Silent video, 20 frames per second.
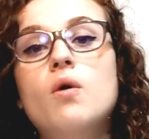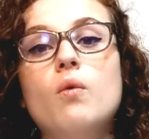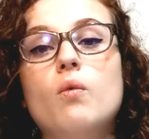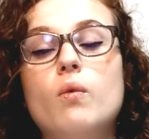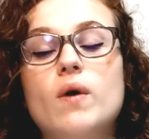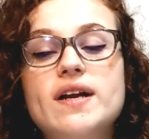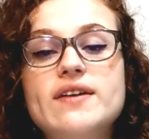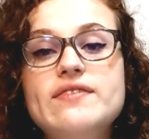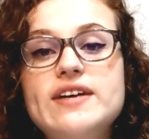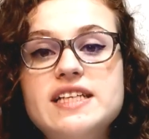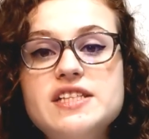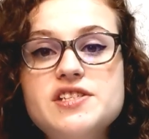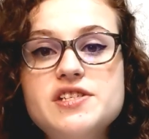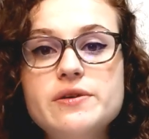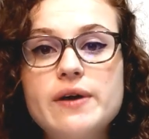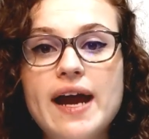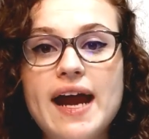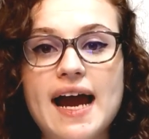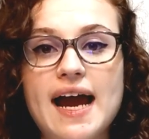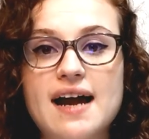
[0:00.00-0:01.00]
What events
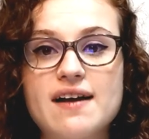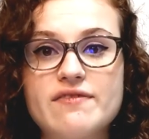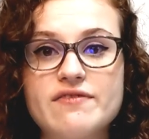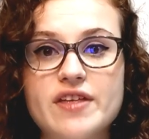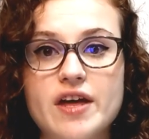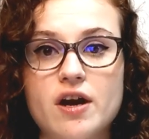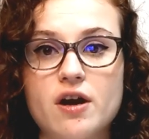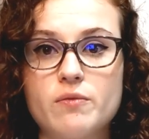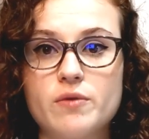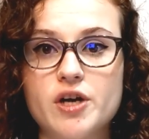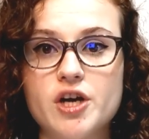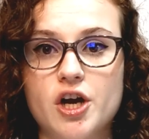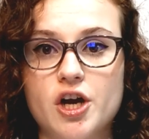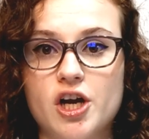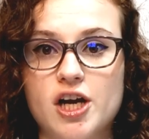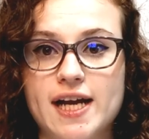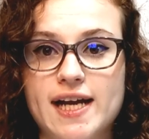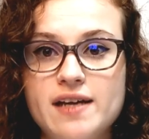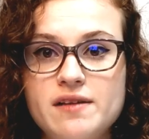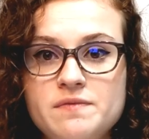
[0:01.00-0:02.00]
do I have that are
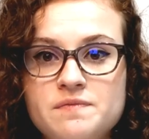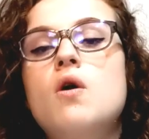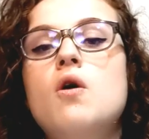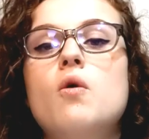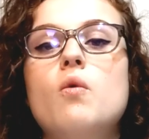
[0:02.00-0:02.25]
recurring?